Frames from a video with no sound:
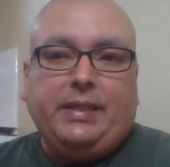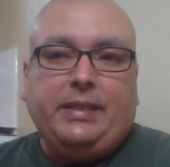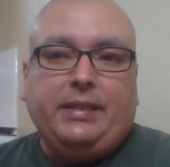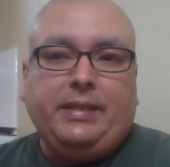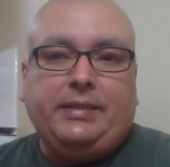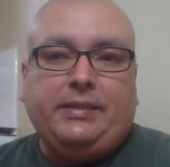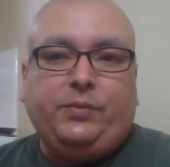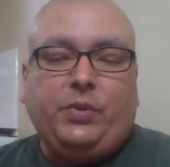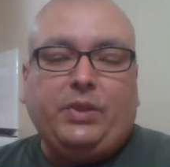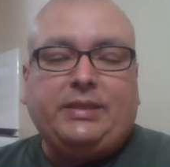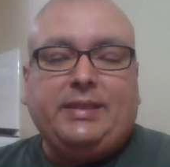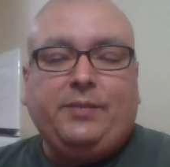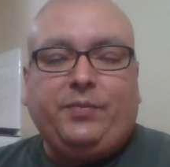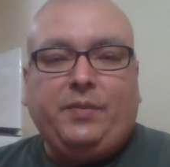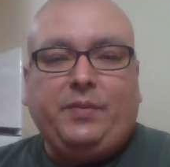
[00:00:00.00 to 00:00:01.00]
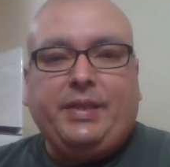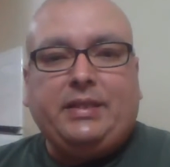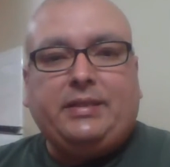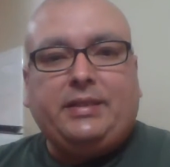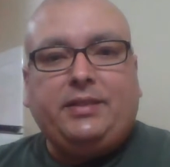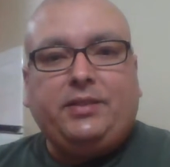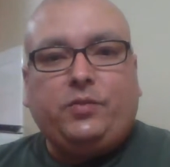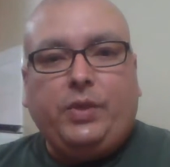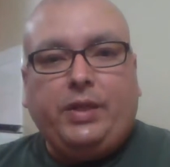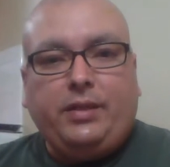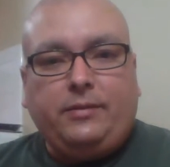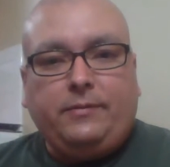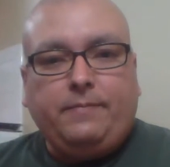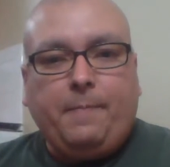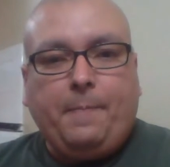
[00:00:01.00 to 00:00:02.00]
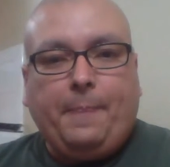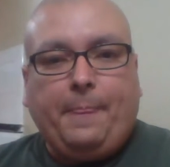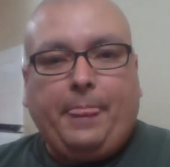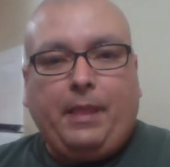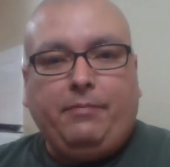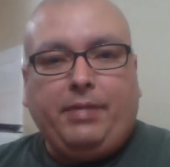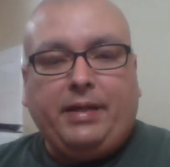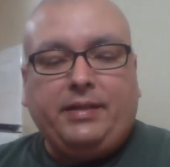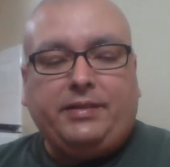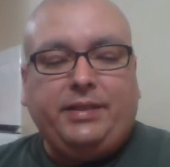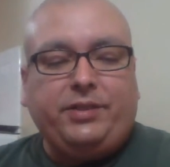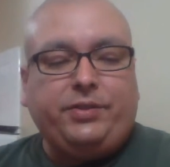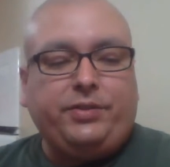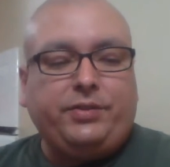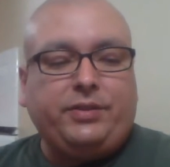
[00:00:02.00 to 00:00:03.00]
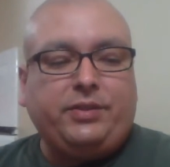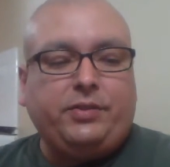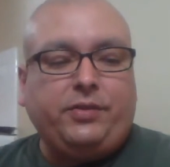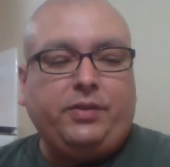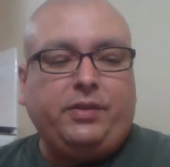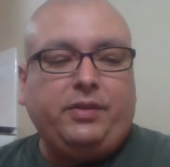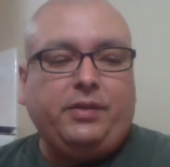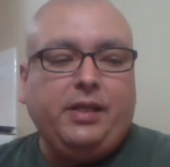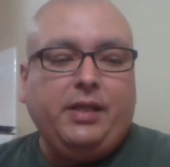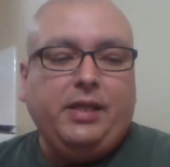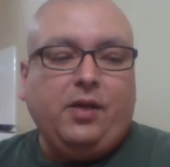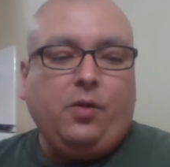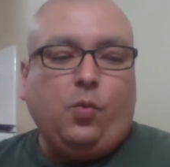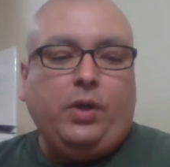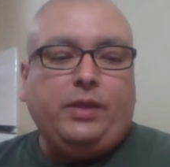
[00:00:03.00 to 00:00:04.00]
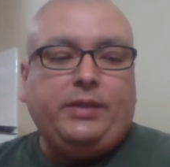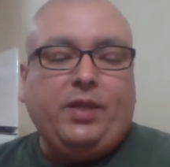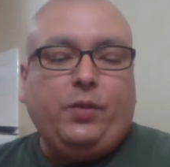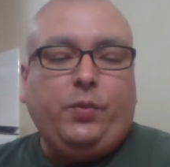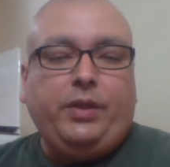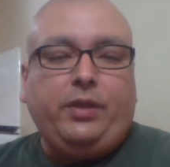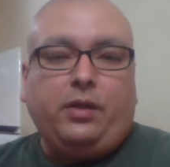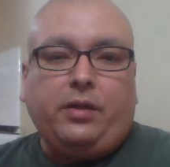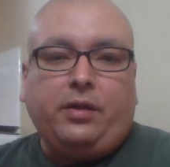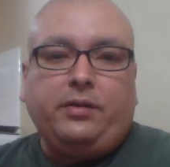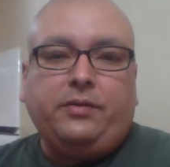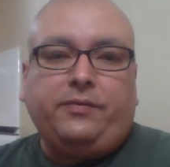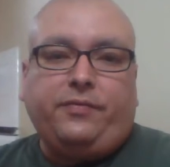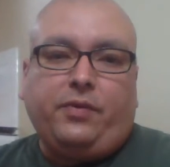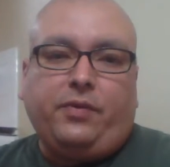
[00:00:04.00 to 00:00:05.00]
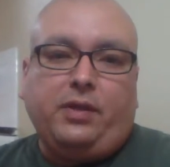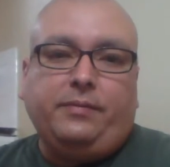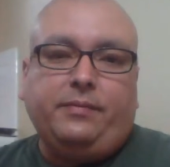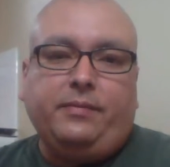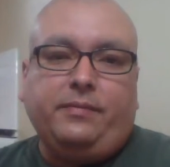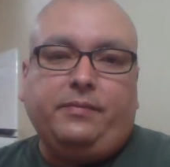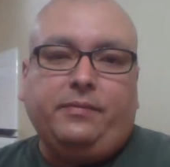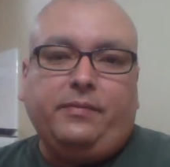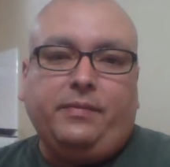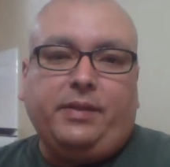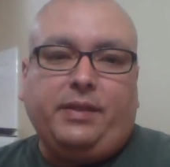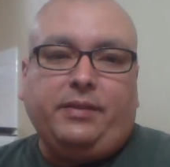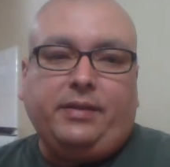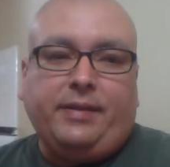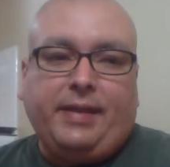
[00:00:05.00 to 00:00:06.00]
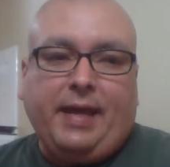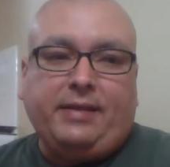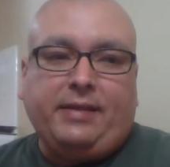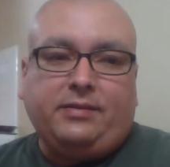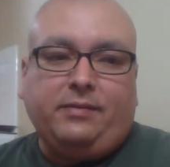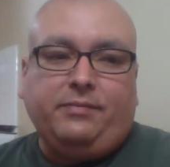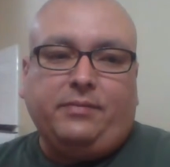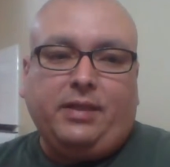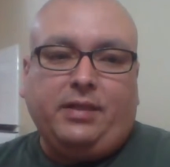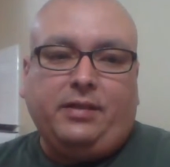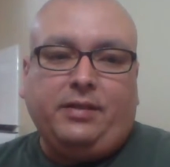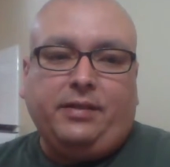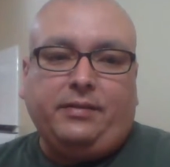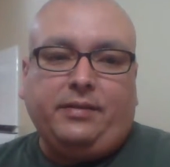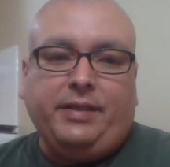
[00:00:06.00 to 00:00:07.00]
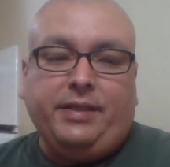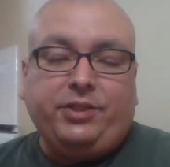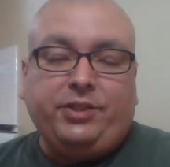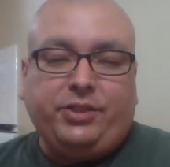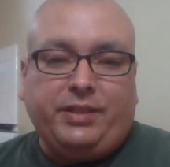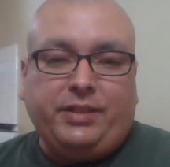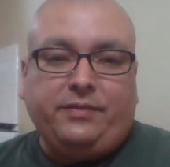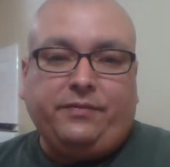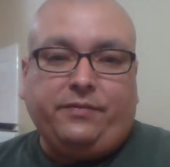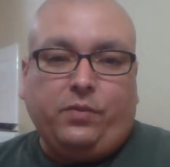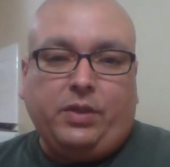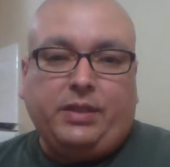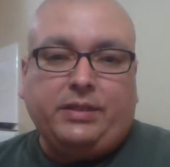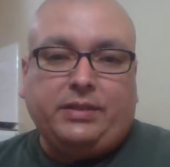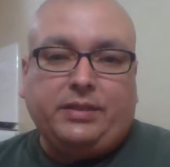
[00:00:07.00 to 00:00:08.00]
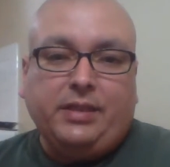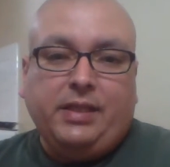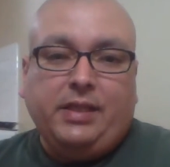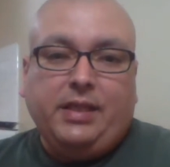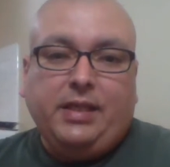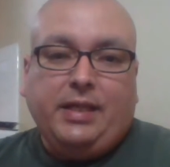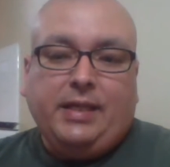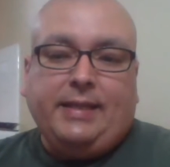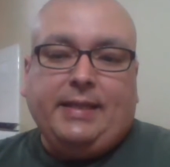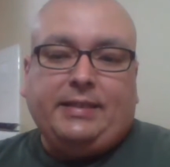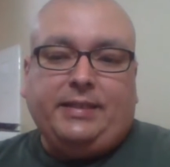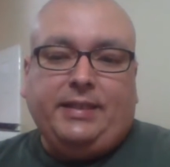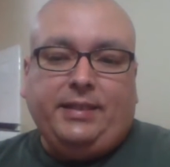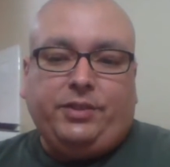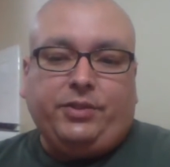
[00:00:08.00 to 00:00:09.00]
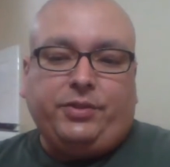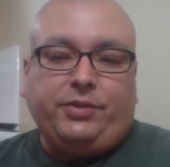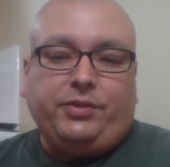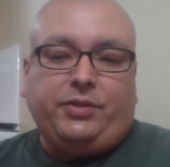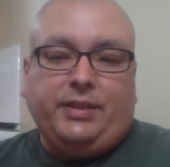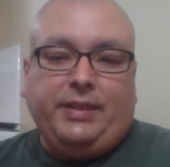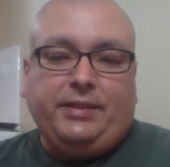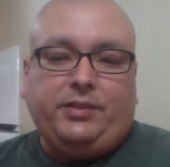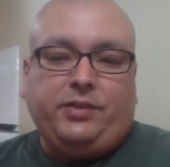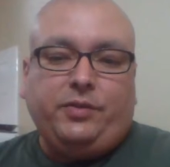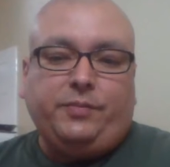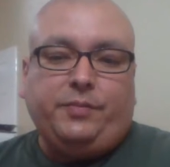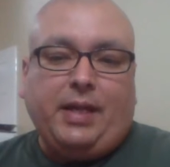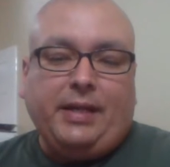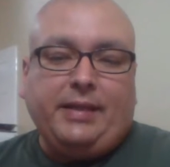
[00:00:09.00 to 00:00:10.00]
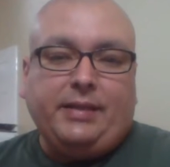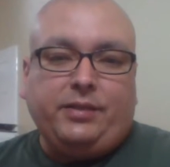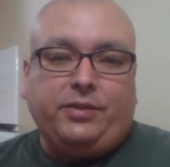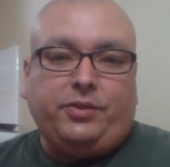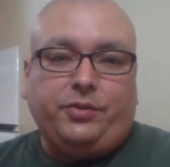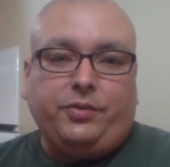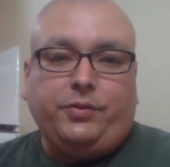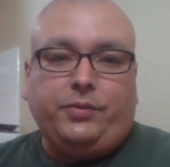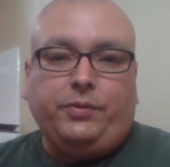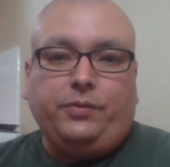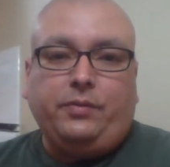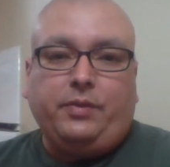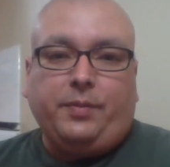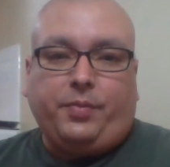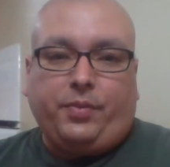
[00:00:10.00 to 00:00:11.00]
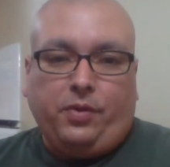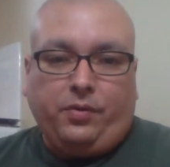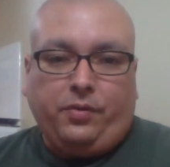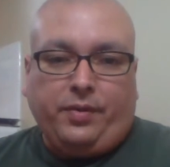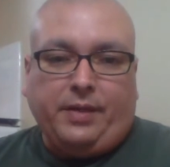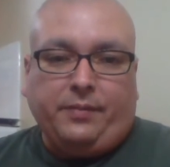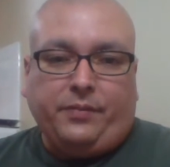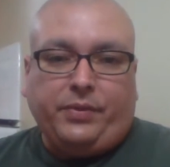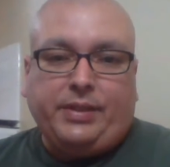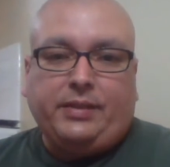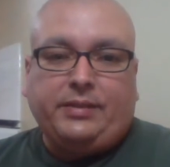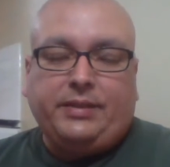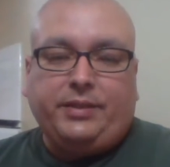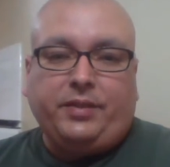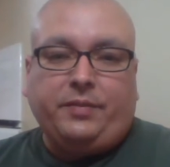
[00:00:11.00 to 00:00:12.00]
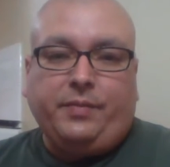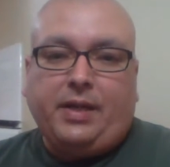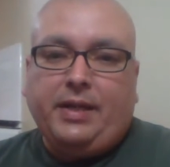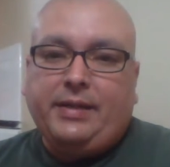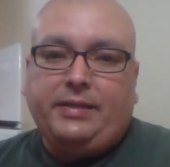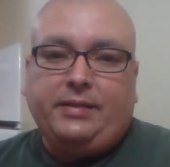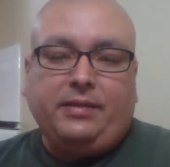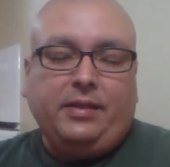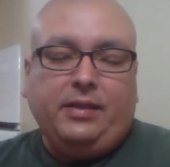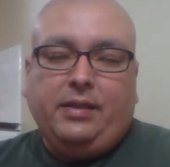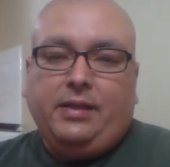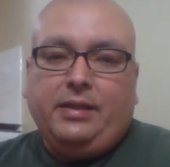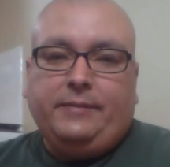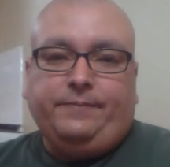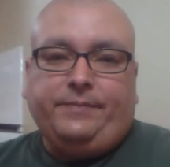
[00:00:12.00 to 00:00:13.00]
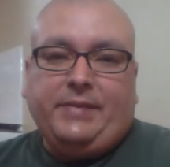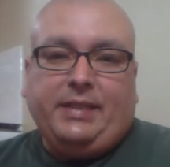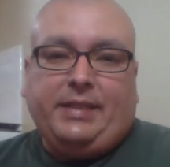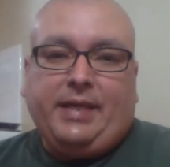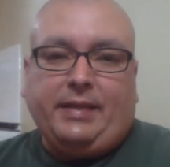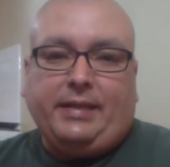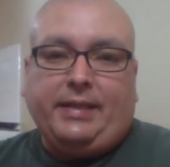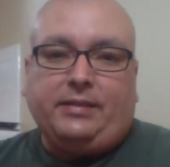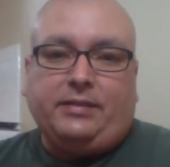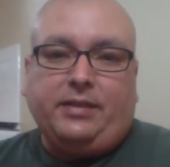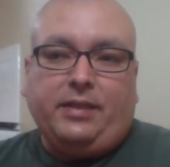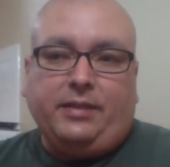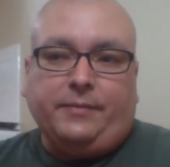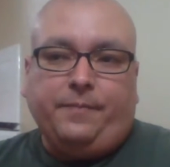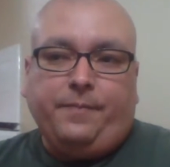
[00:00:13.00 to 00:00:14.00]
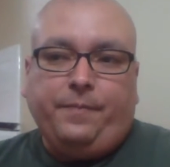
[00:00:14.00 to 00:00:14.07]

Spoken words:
It wasn't implemented as well by the teachers, and so the one thing we learned from that initiative was that teachers need to buy into the program. Without teacher buy-in, it can't get done.